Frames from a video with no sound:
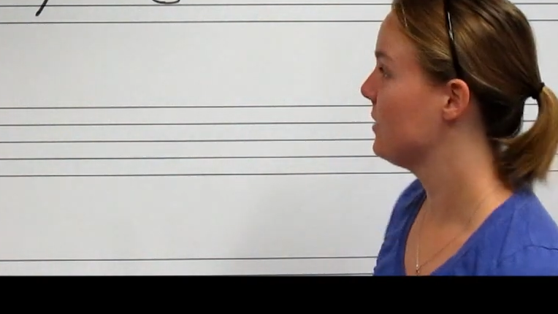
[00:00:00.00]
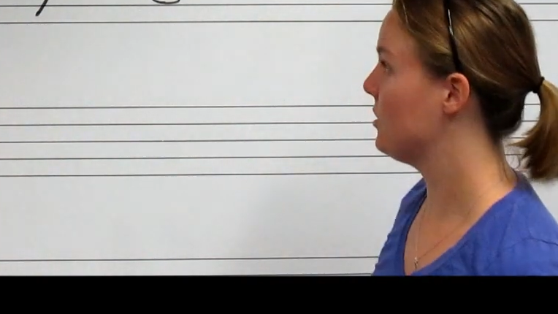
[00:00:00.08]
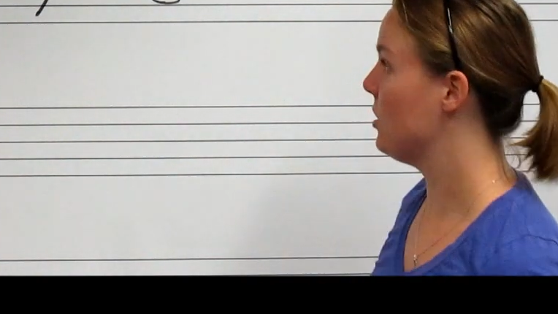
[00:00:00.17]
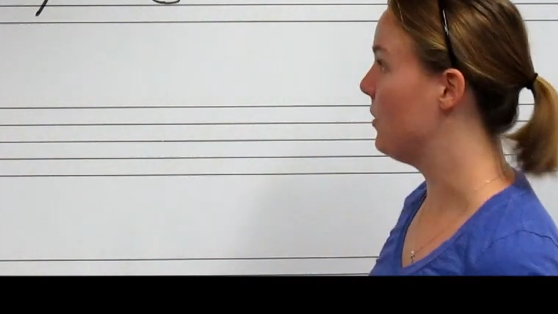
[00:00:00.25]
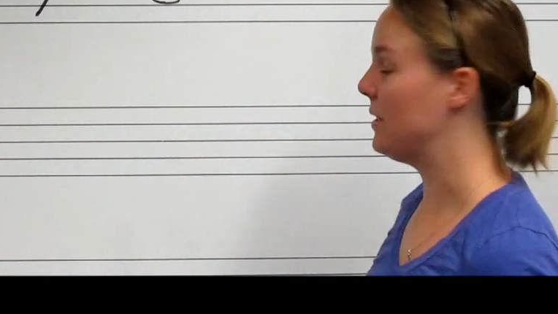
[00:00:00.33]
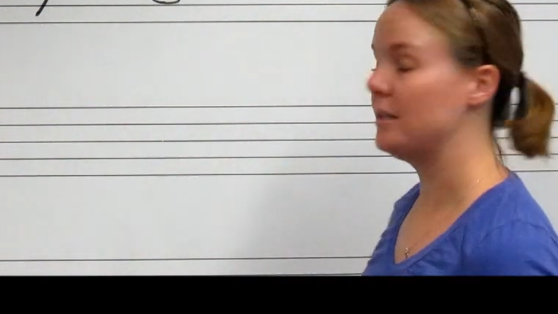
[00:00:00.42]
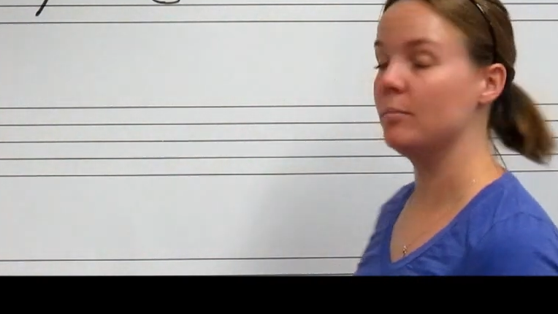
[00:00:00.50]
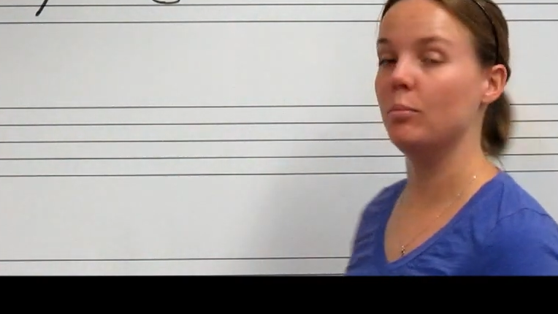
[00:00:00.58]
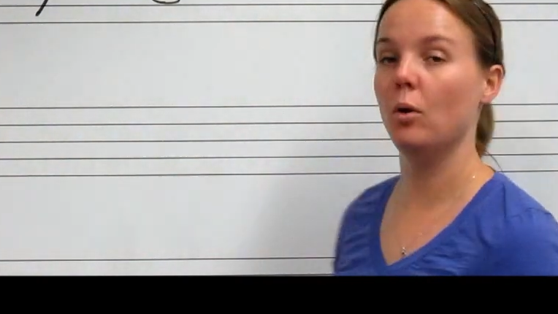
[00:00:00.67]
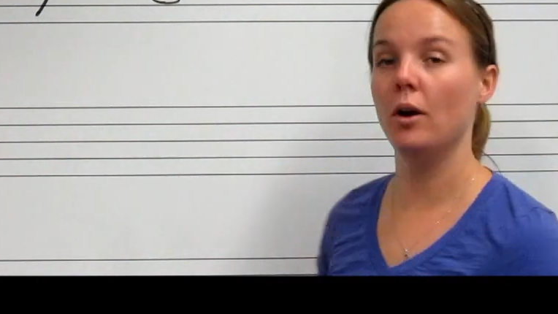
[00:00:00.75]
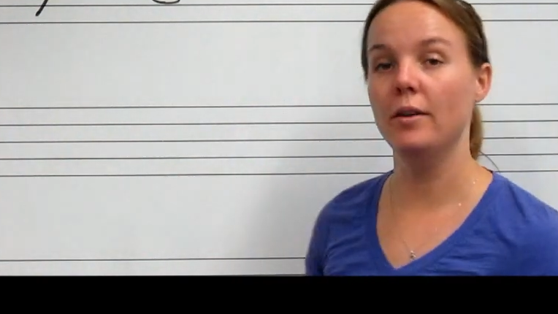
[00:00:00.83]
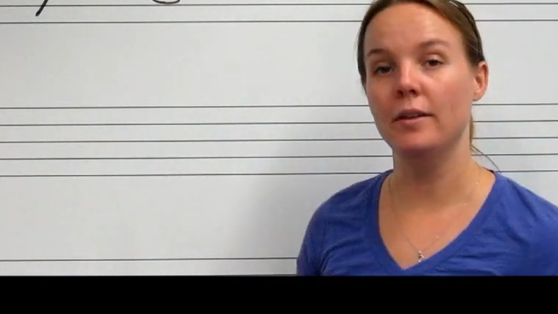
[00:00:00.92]
So it's
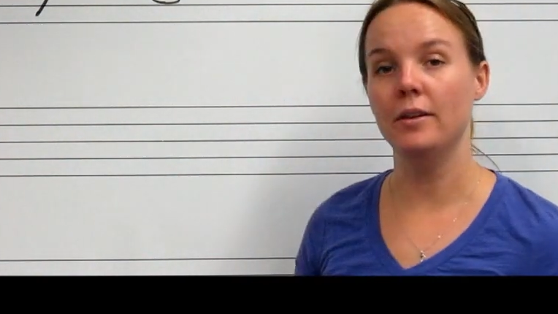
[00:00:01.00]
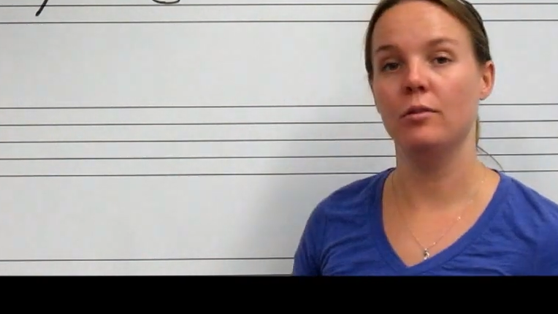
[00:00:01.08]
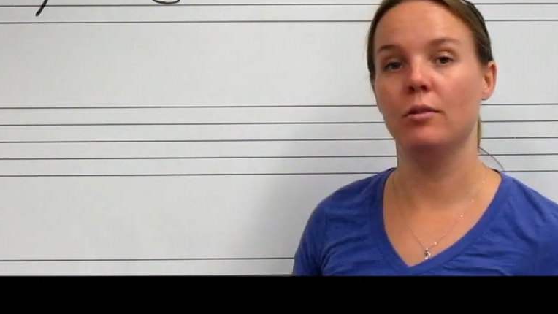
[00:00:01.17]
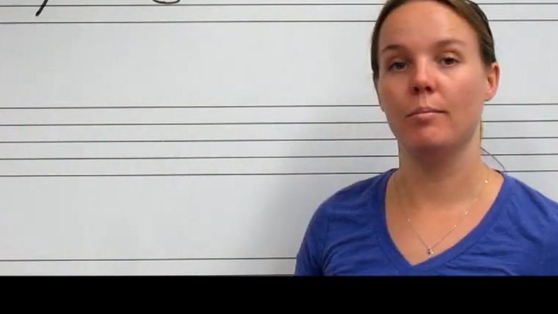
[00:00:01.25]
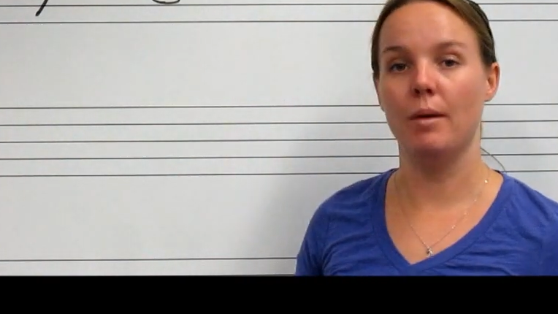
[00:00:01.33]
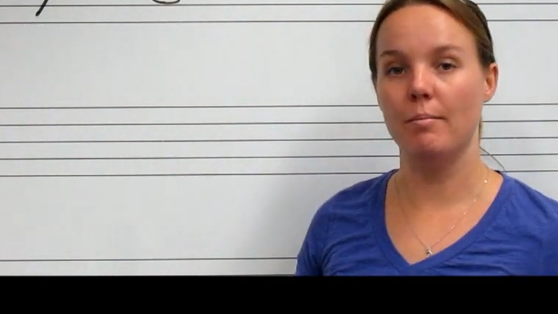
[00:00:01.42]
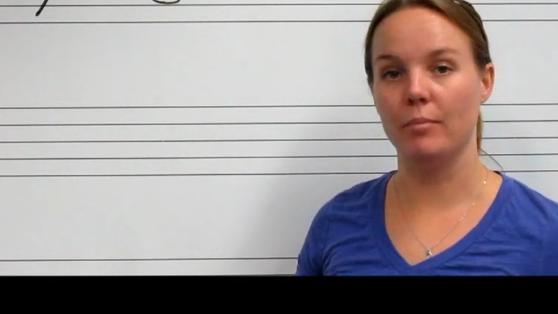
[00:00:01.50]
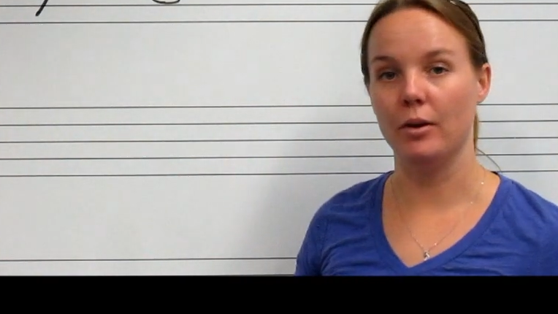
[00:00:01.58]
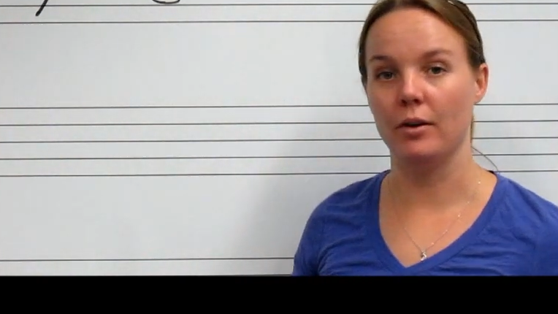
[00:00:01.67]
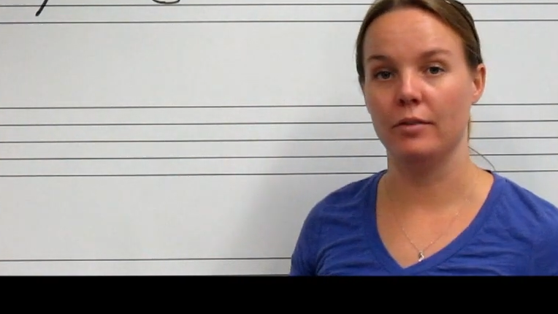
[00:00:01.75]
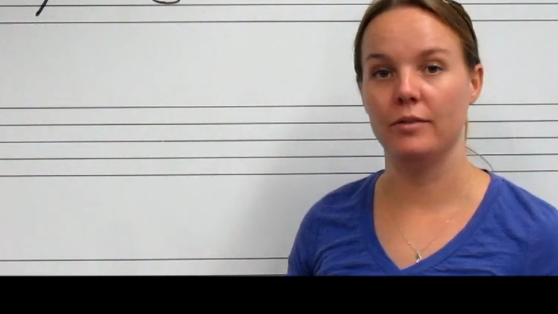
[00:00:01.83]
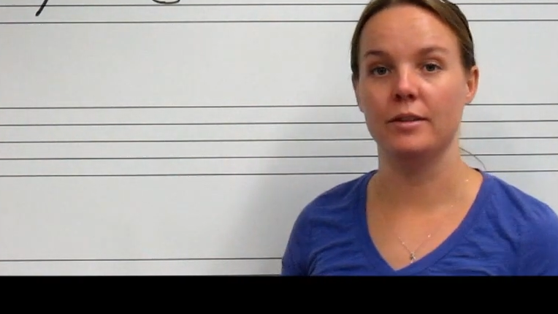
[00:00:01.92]
important that you remember